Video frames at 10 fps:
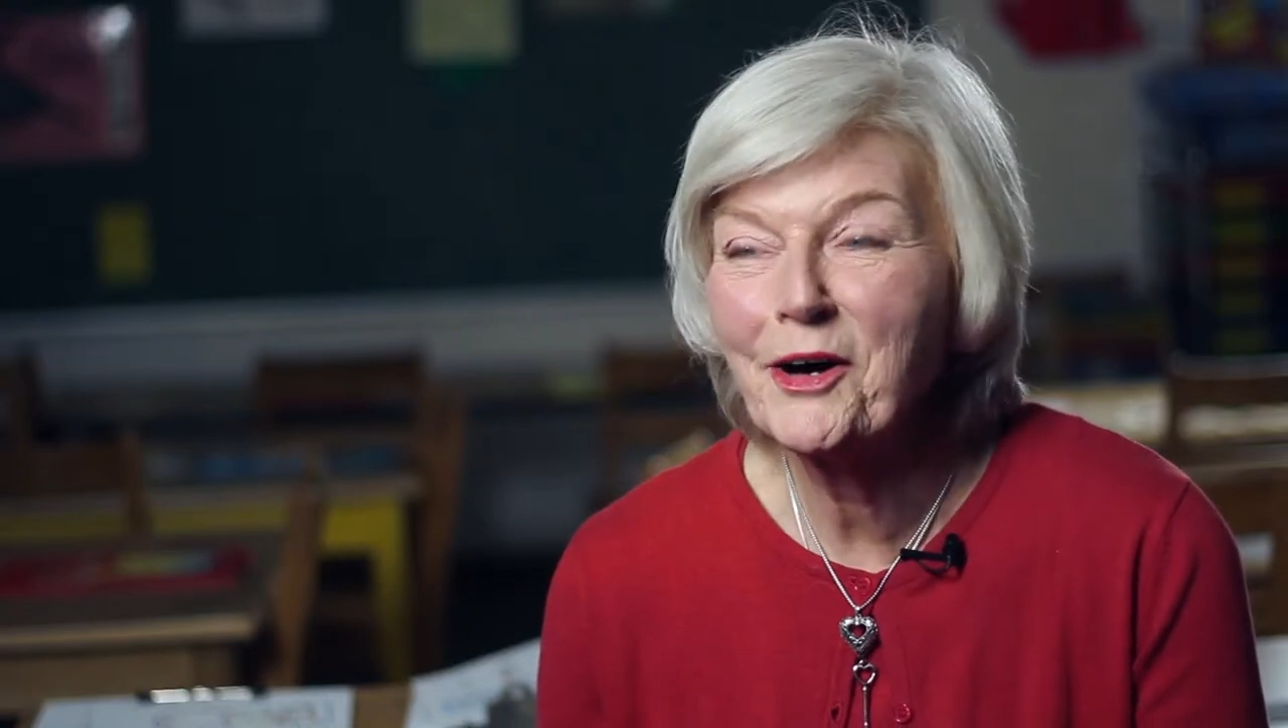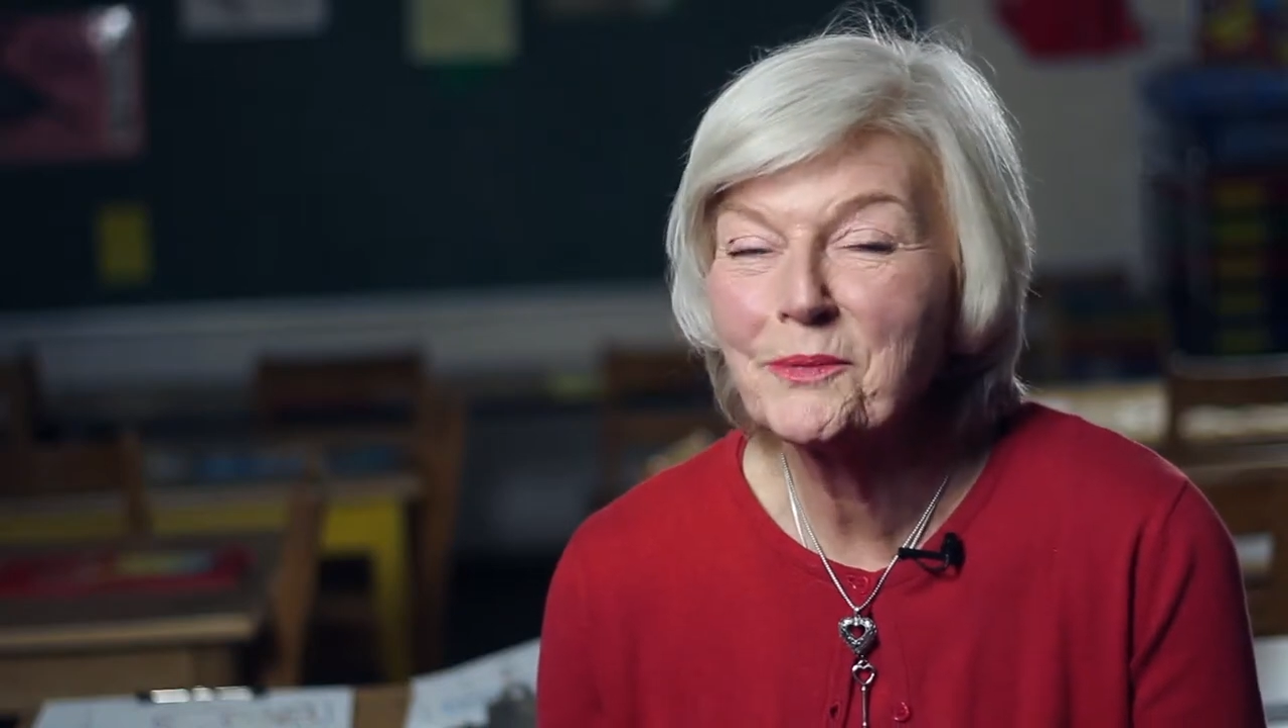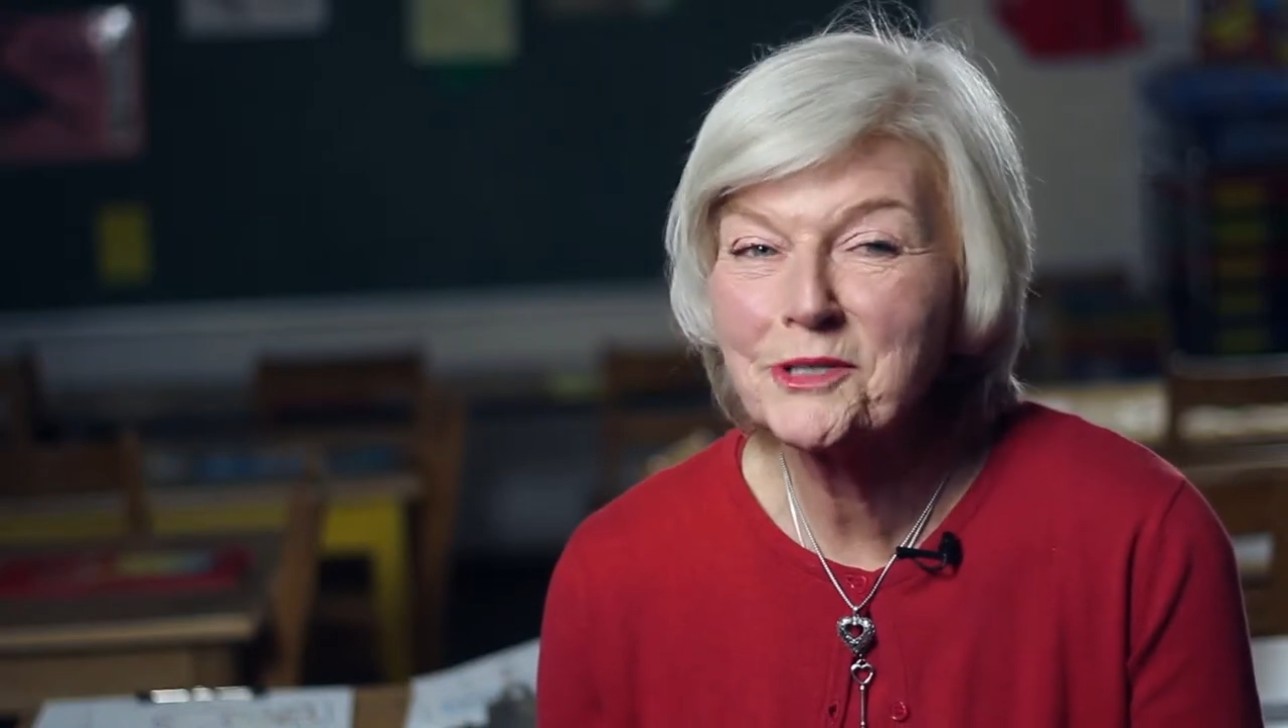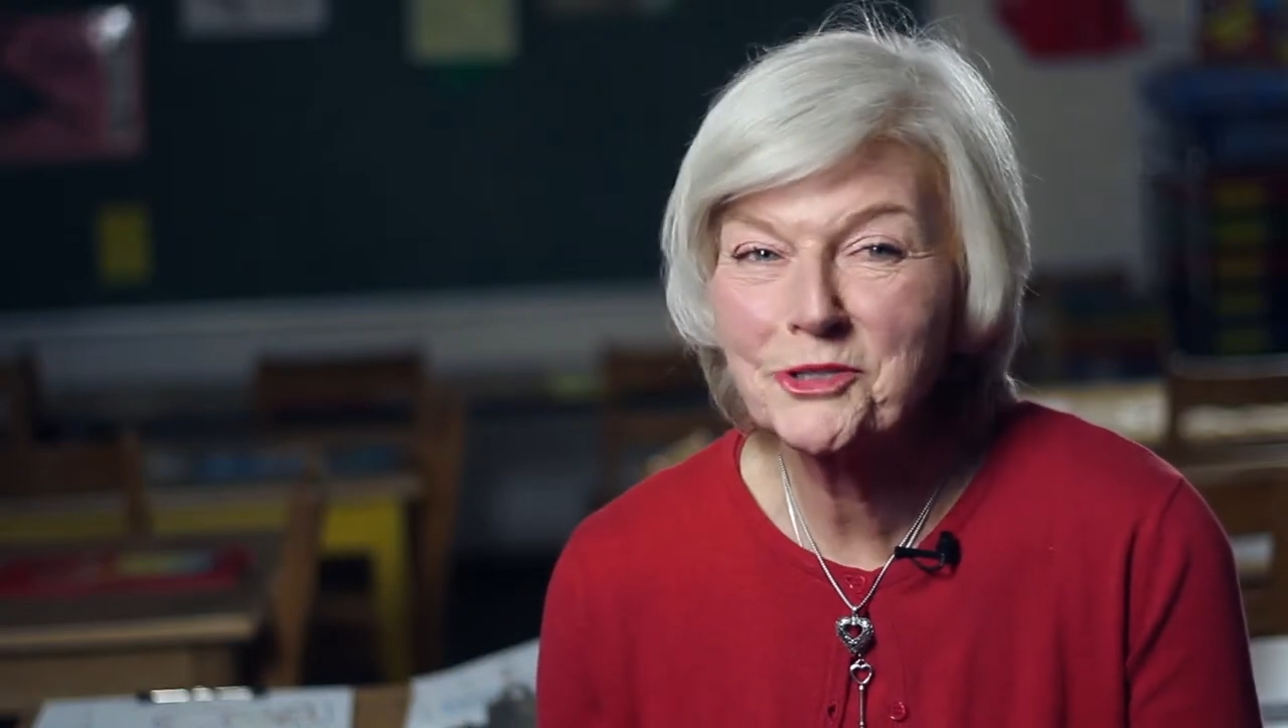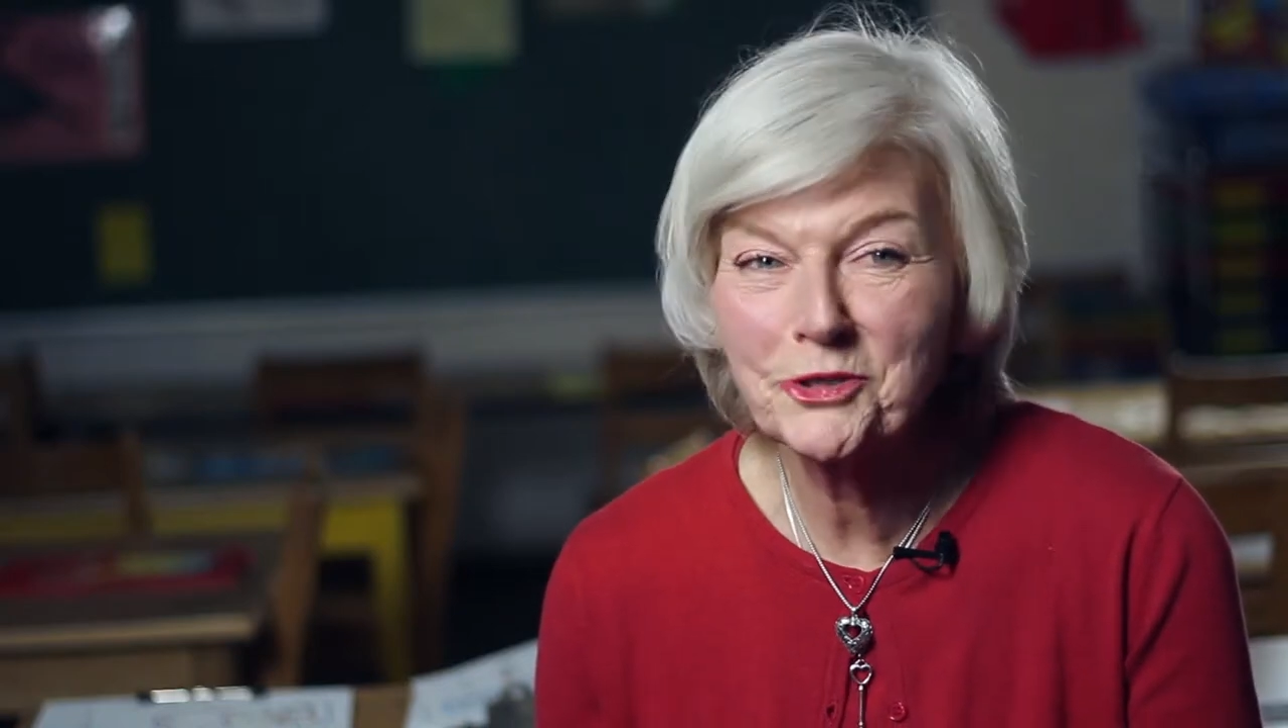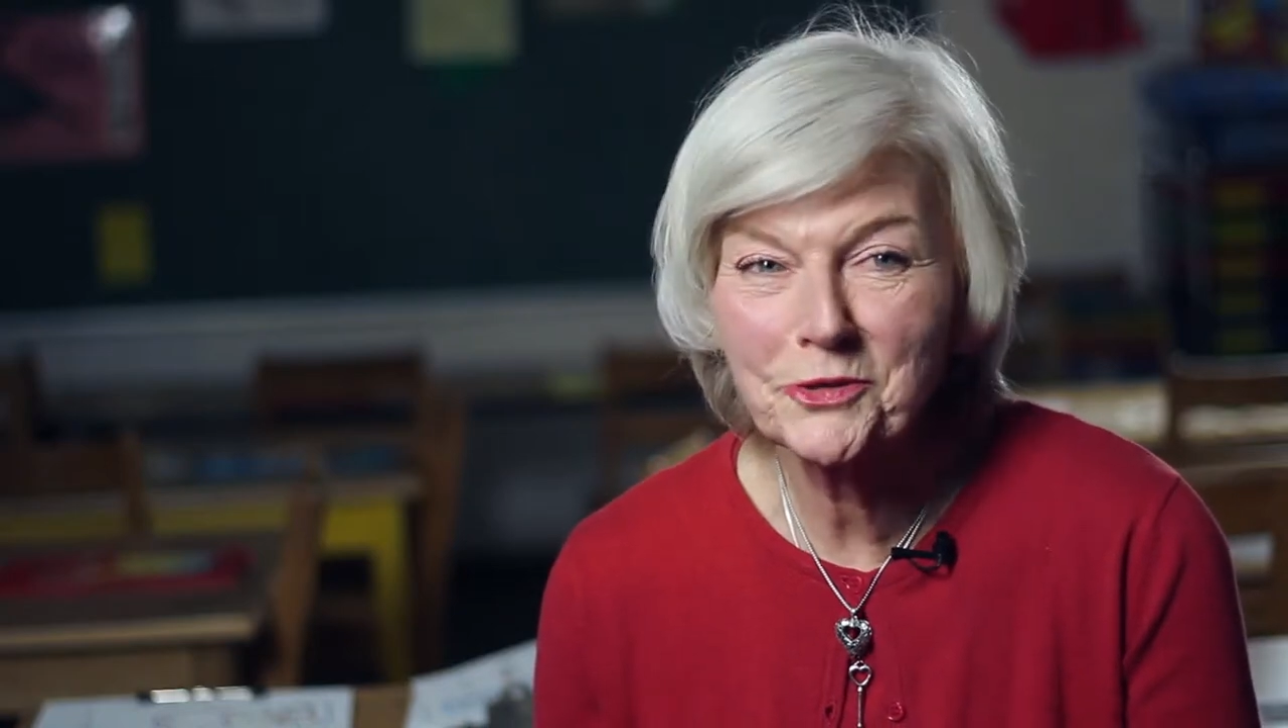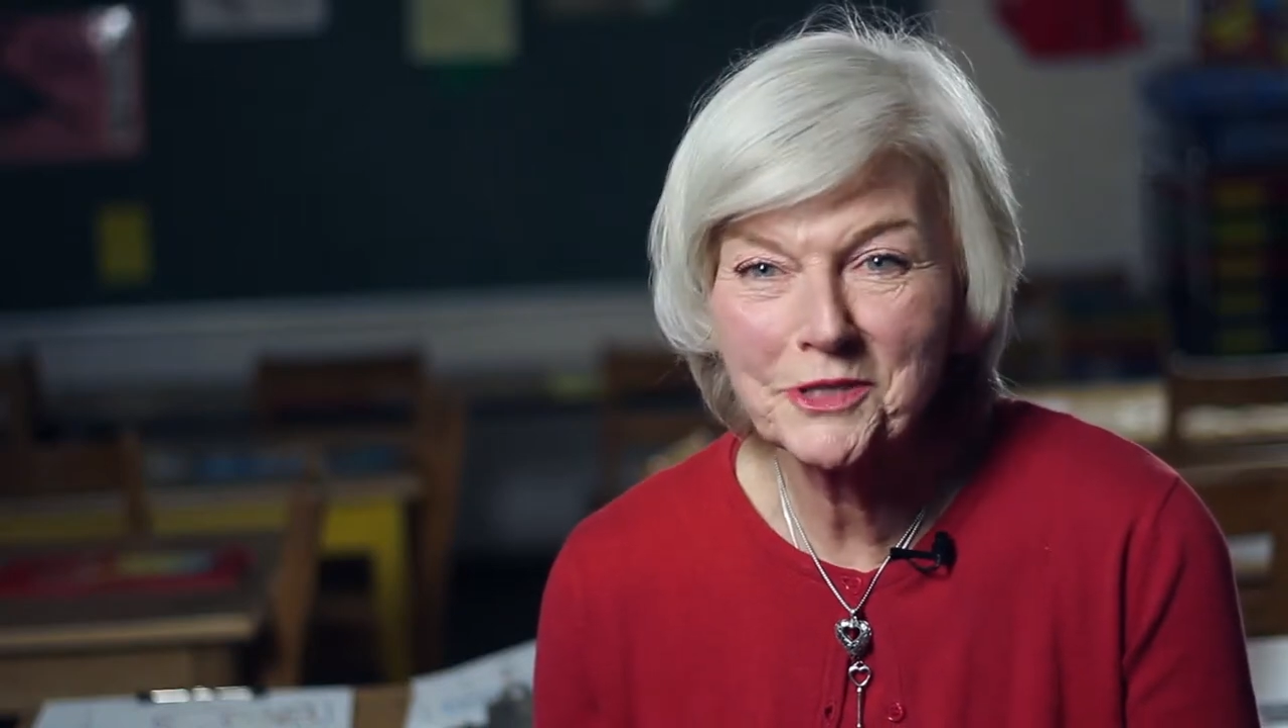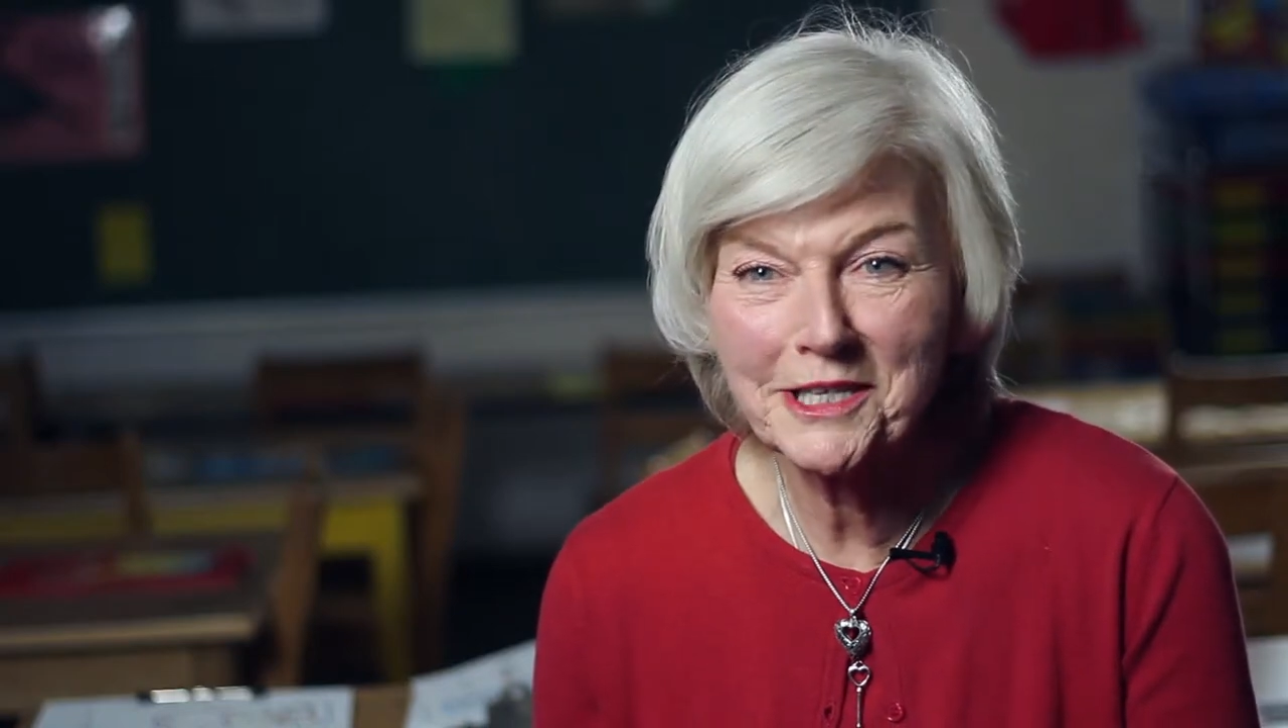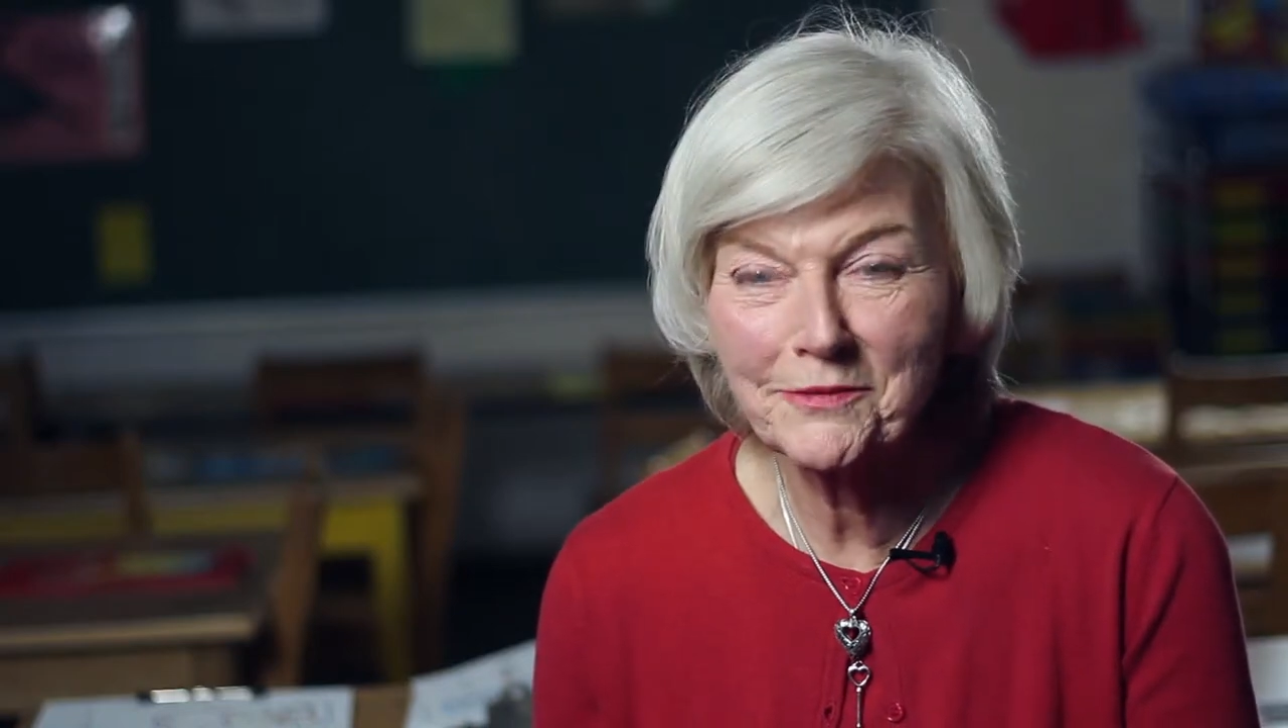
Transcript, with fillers: hope the children